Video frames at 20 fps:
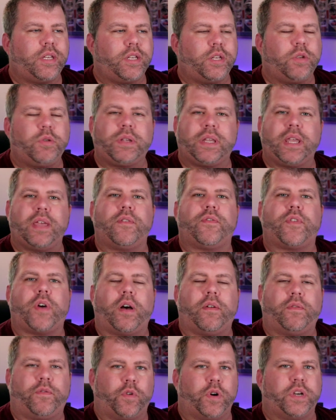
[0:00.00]
you give
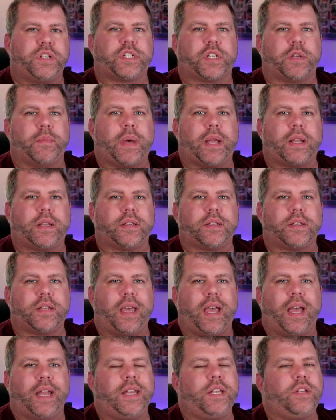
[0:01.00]
a voice command
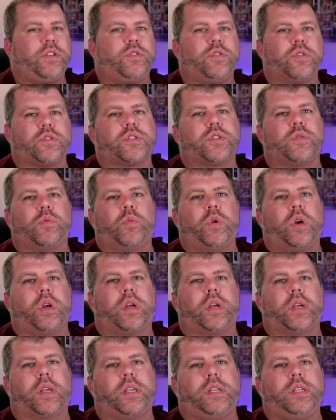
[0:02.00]
and it doesn't
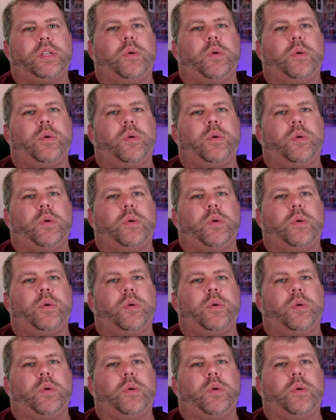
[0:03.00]
work.